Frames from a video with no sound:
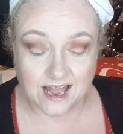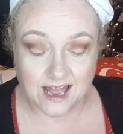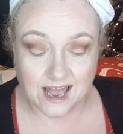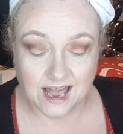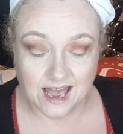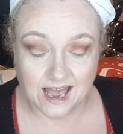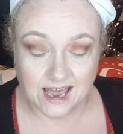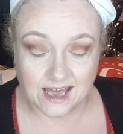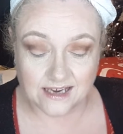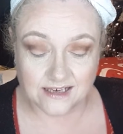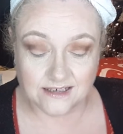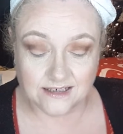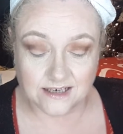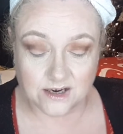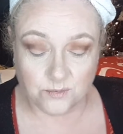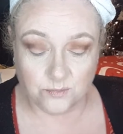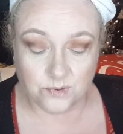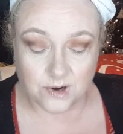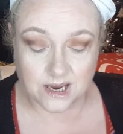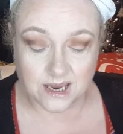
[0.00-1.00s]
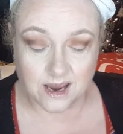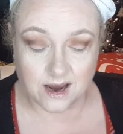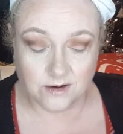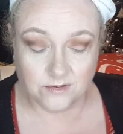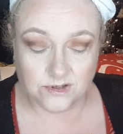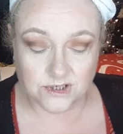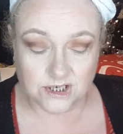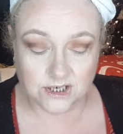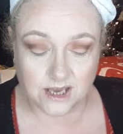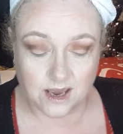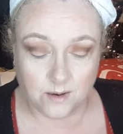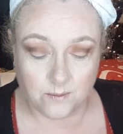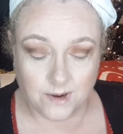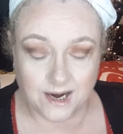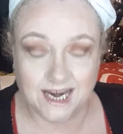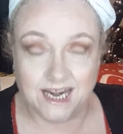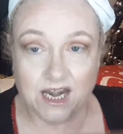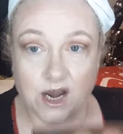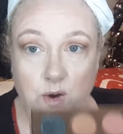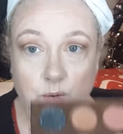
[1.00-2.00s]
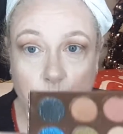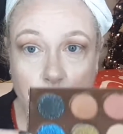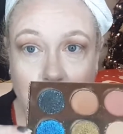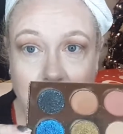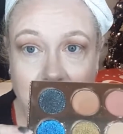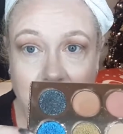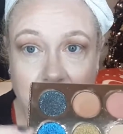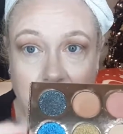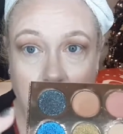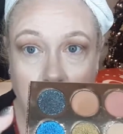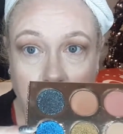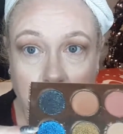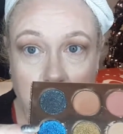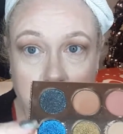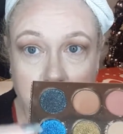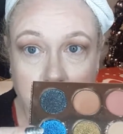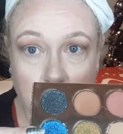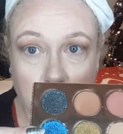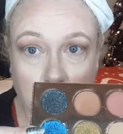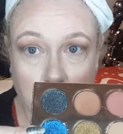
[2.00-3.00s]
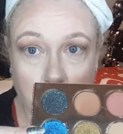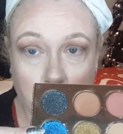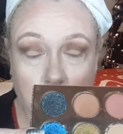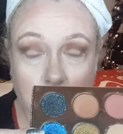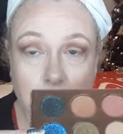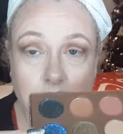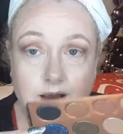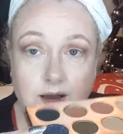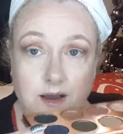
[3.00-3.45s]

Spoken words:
And we're going to go in with the blue